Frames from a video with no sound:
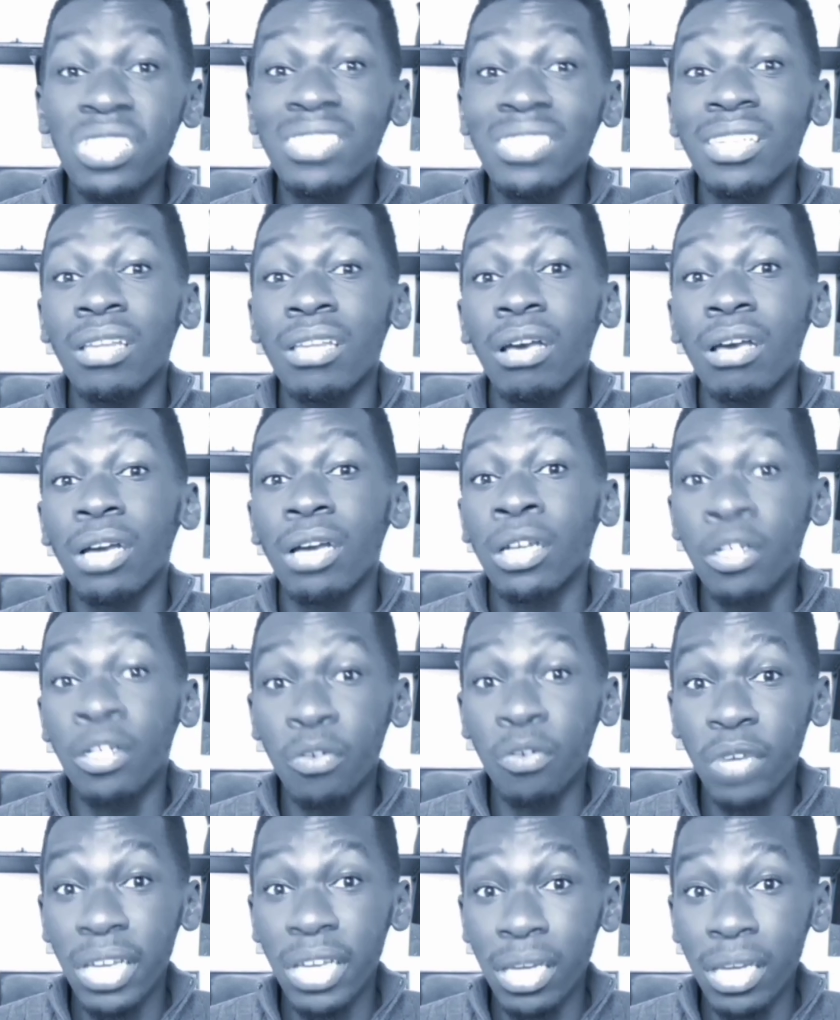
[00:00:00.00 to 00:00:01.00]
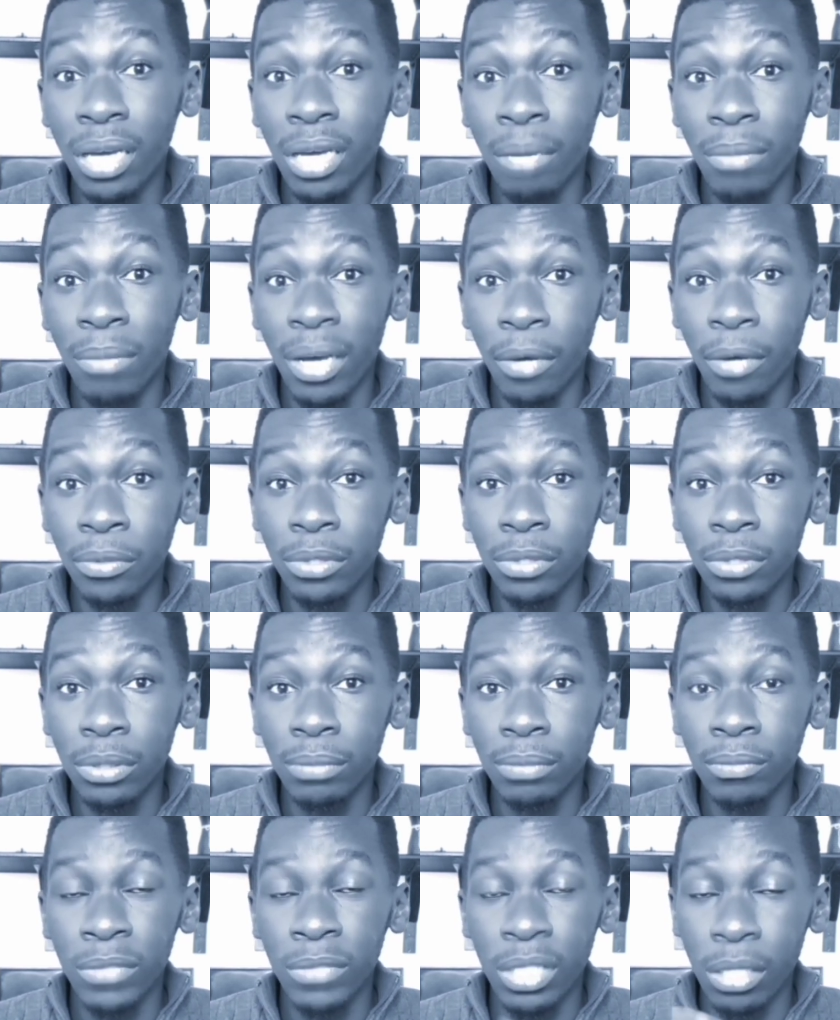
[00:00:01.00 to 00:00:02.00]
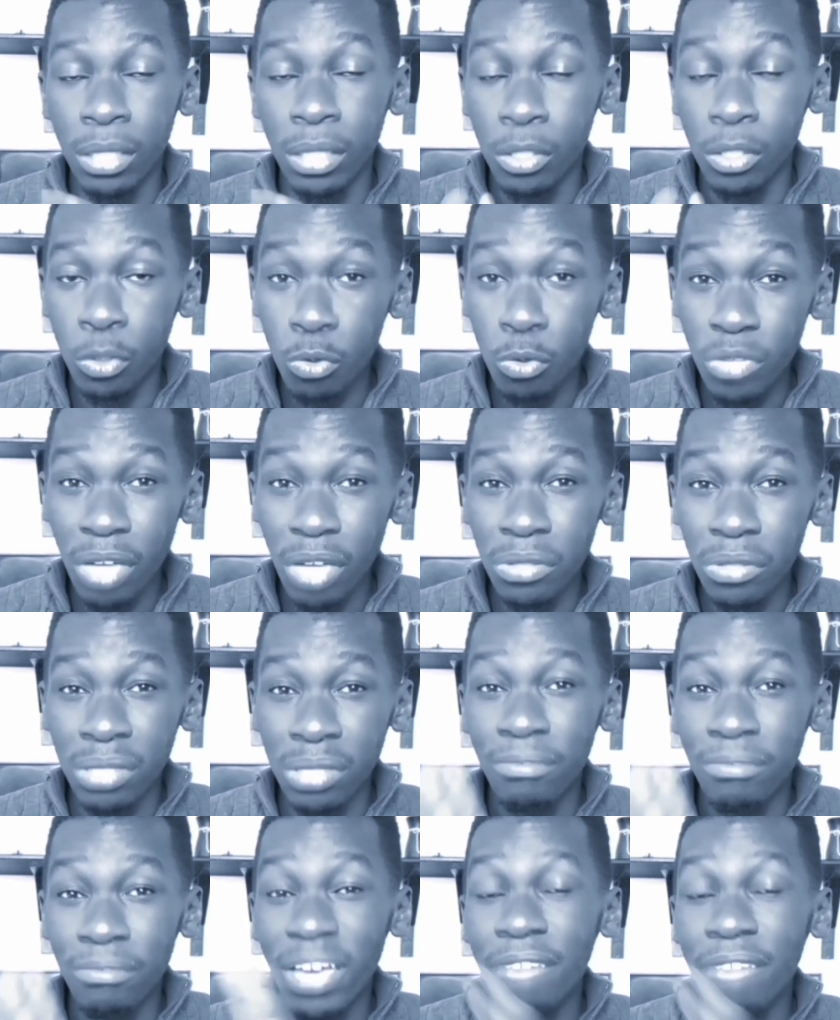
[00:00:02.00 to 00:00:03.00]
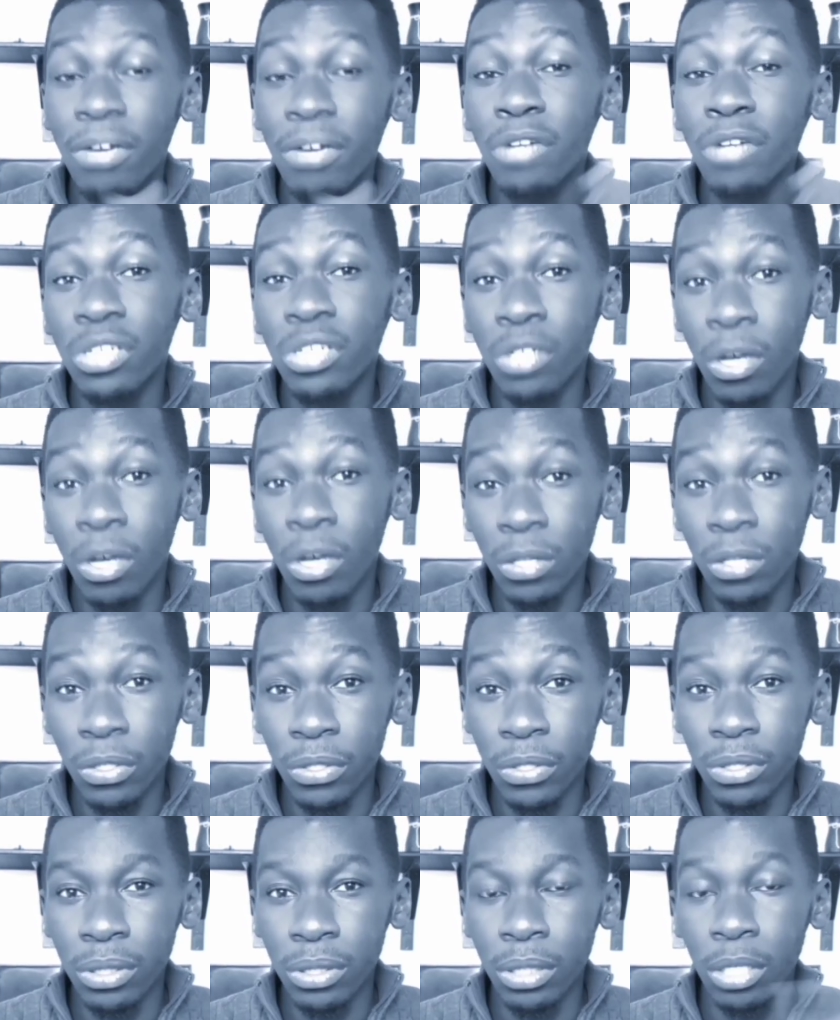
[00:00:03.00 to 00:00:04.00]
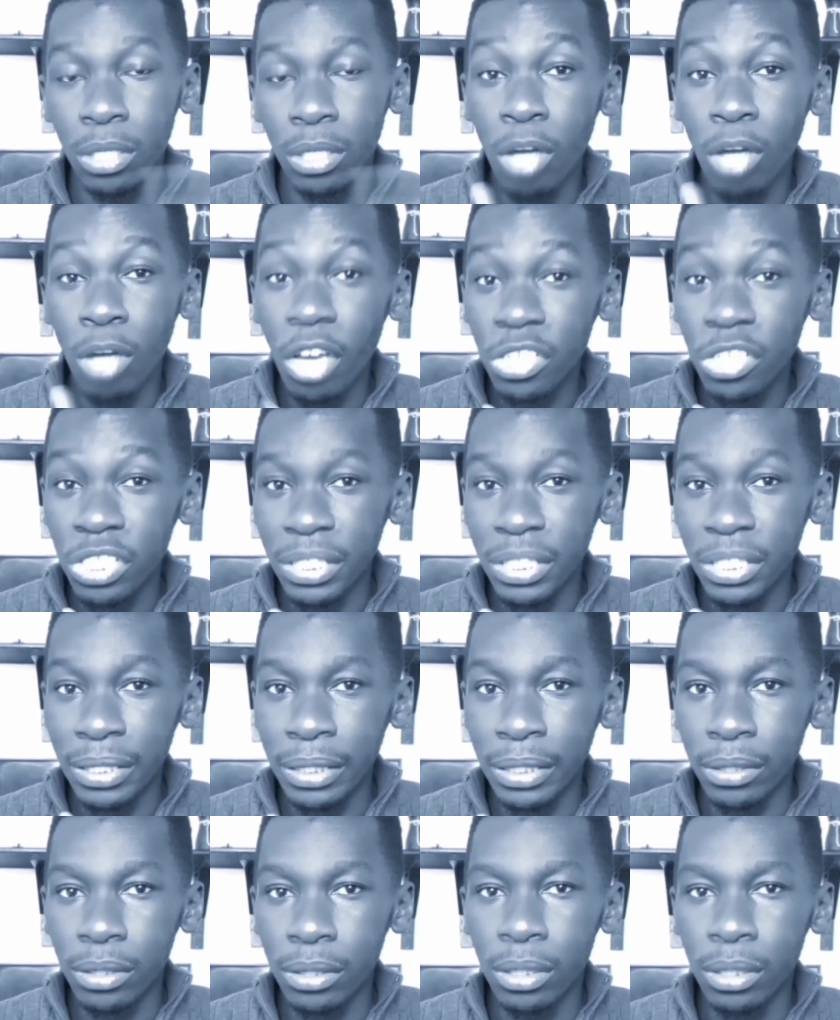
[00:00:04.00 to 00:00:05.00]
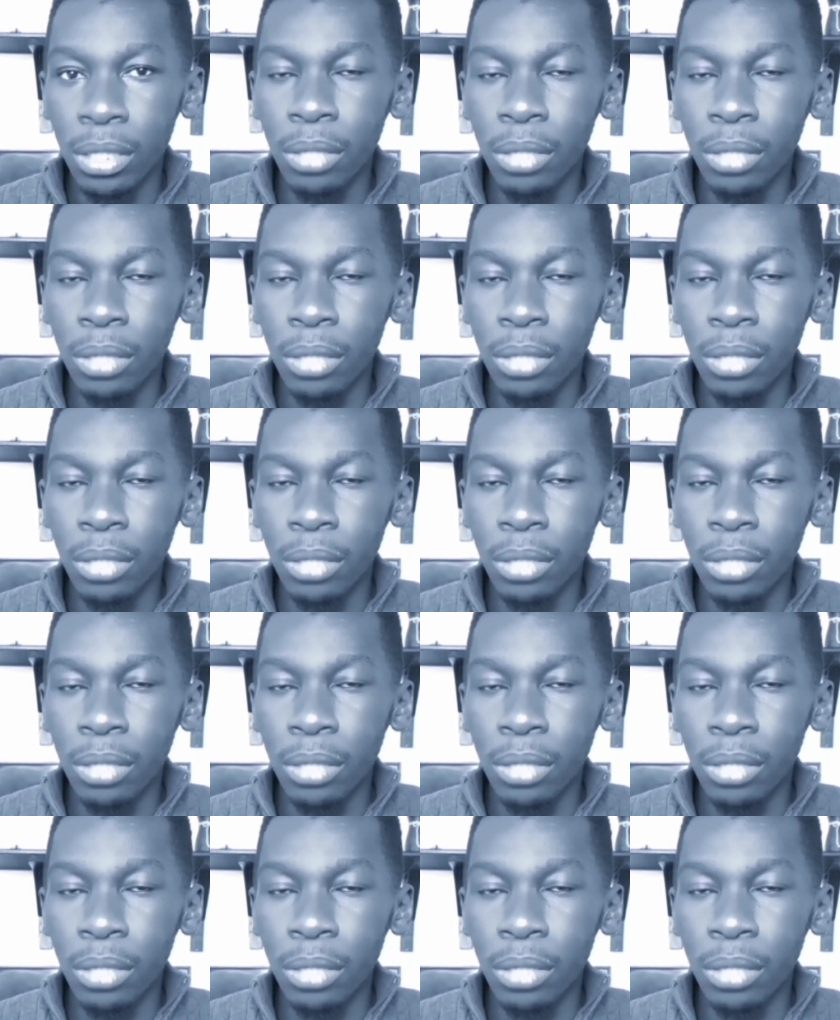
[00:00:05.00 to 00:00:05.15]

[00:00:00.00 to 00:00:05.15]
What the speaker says: is a great amount. $2,500, not shillings.